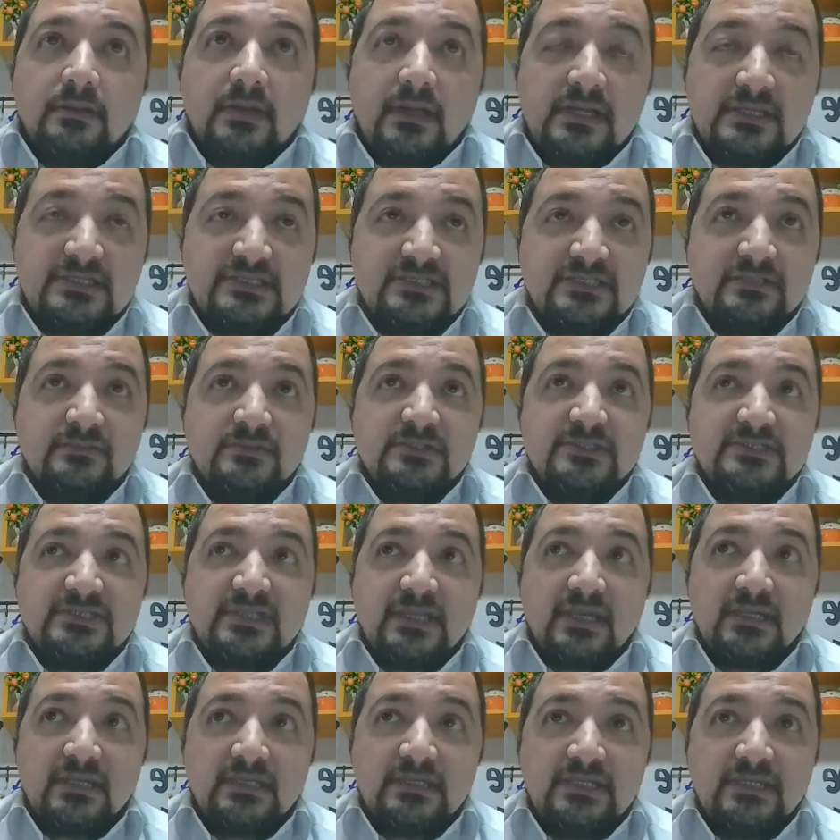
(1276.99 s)
customers
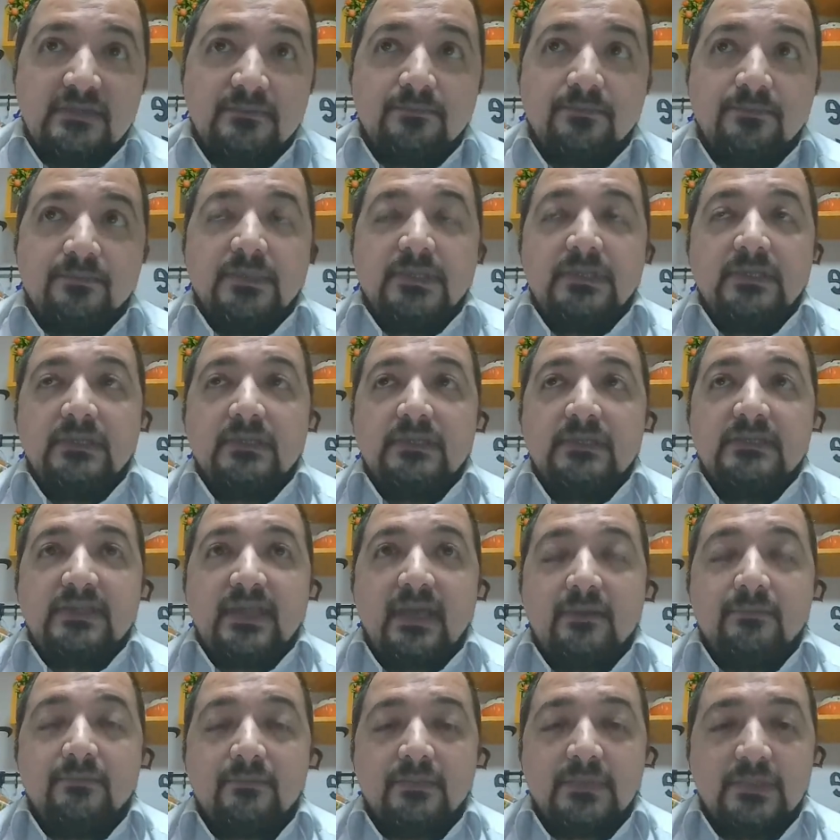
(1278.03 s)
can keep
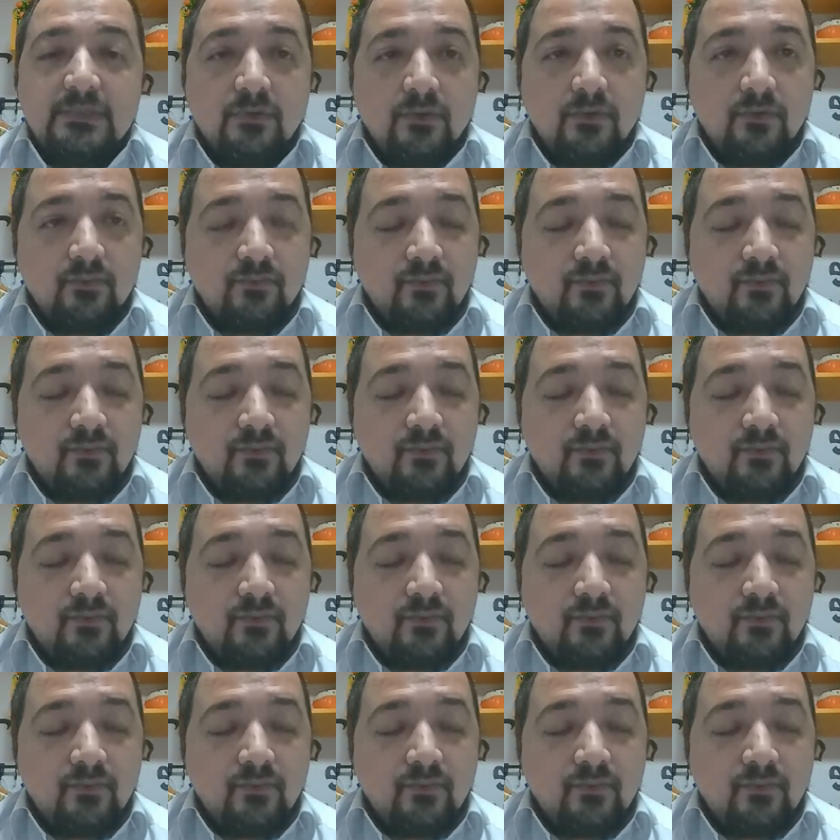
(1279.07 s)
them,